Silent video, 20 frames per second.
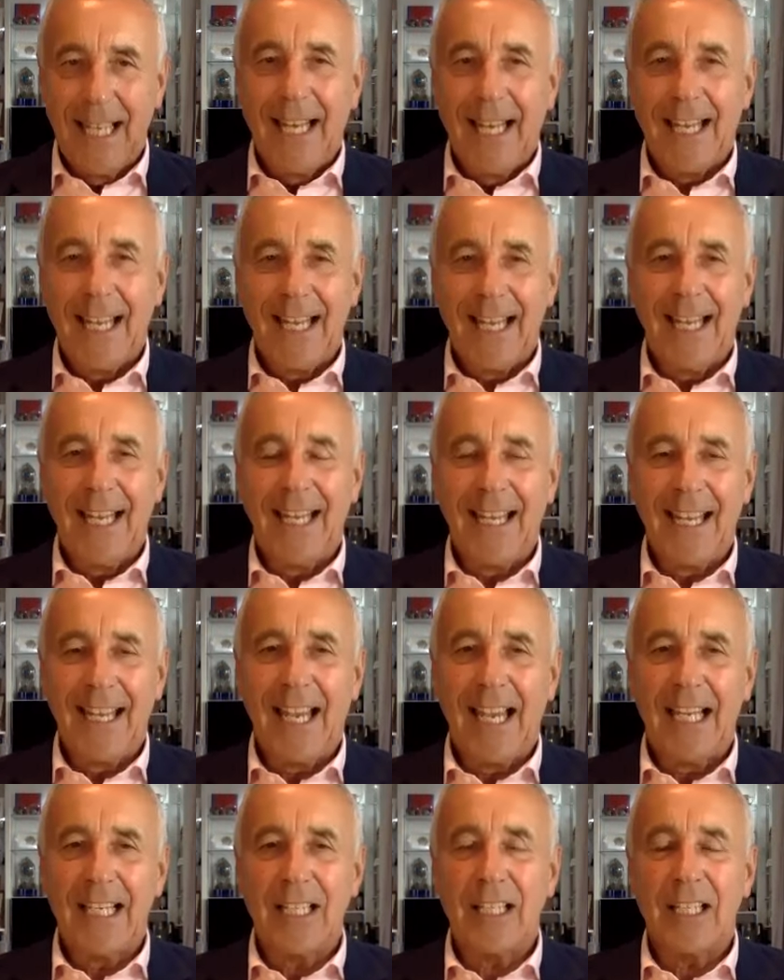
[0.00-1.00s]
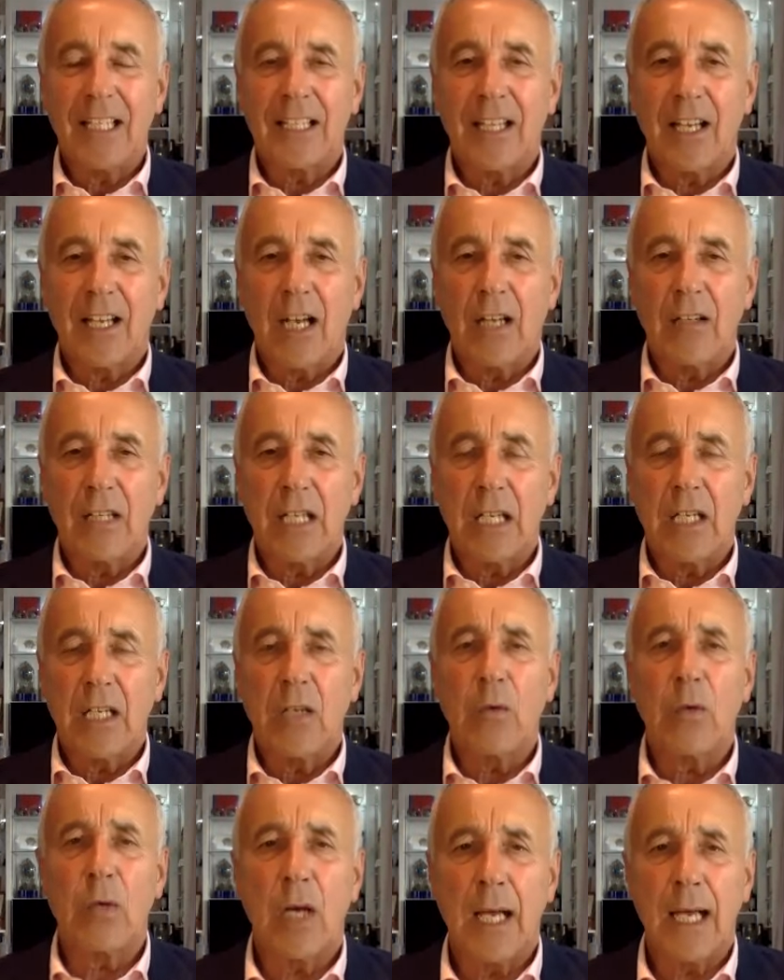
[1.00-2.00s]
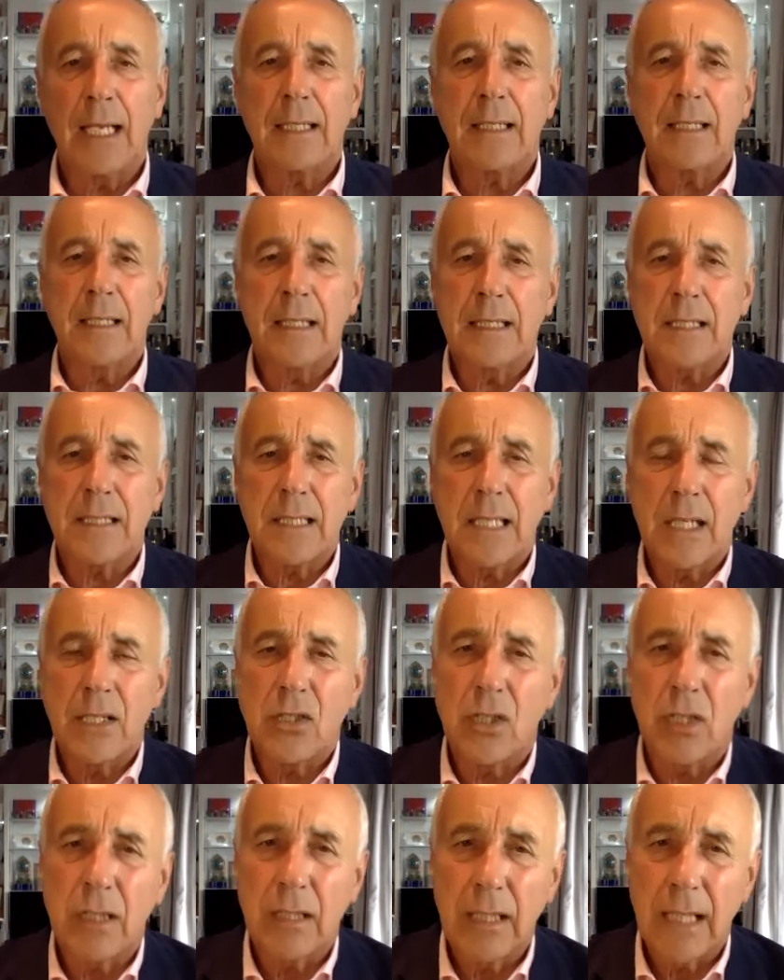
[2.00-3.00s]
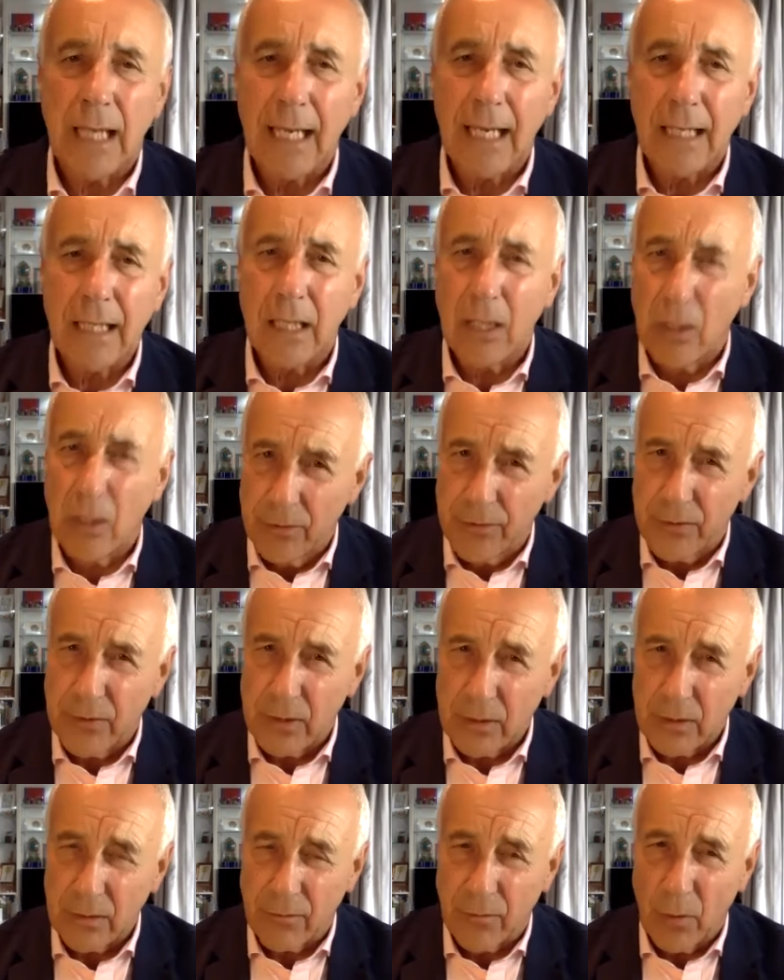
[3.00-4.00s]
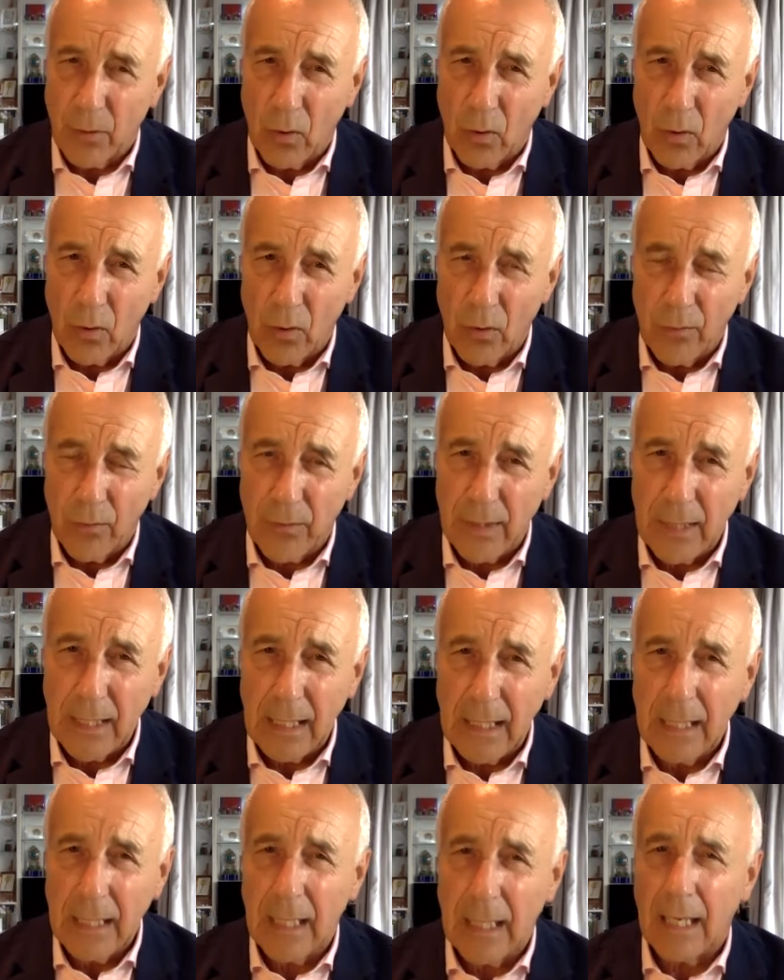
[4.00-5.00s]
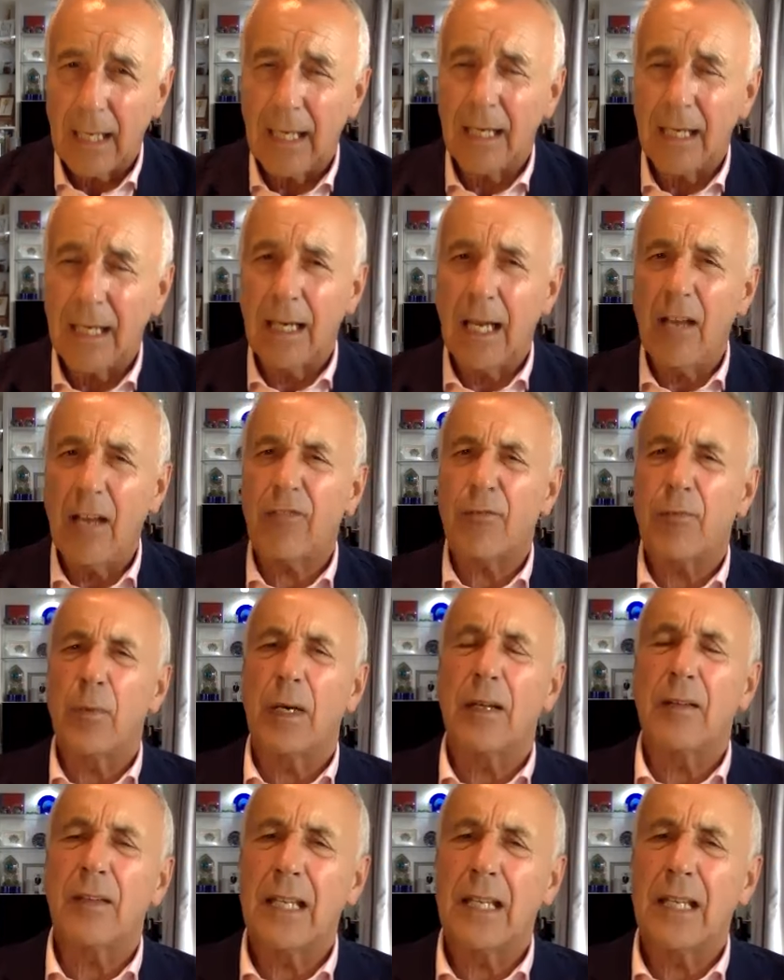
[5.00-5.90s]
and I think you and I did a session in Guildford for the HEFMA,